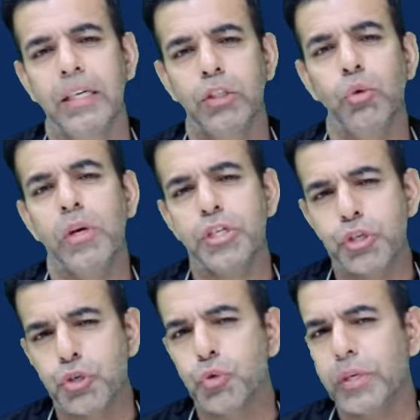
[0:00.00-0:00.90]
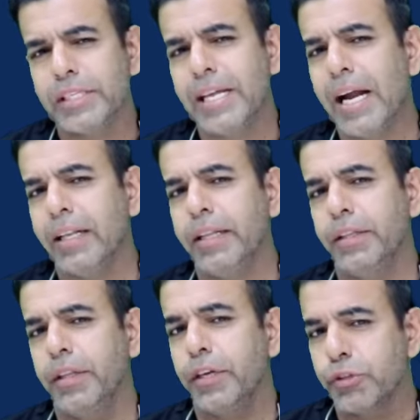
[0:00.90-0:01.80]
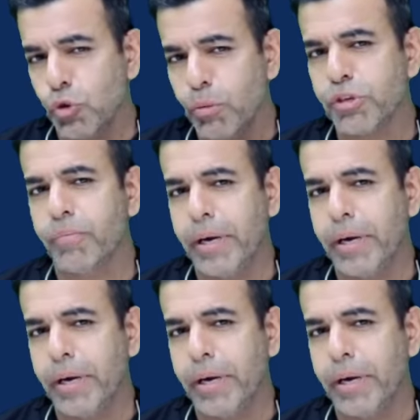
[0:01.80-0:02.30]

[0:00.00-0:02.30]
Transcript: So what's true is that so much of